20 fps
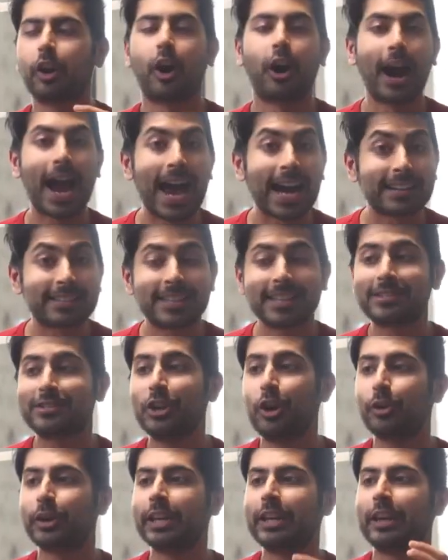our access
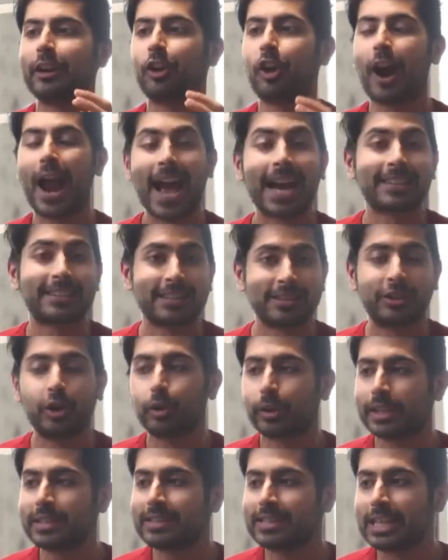token, and our access
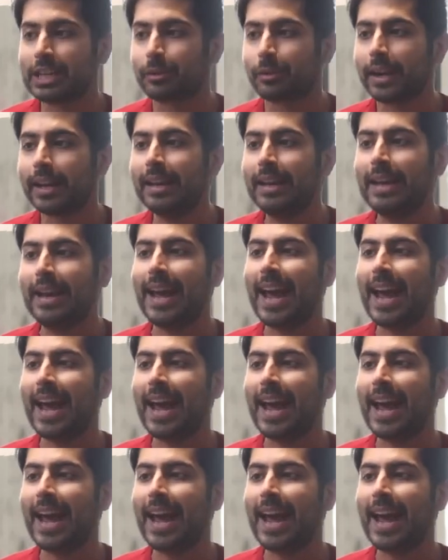token secret,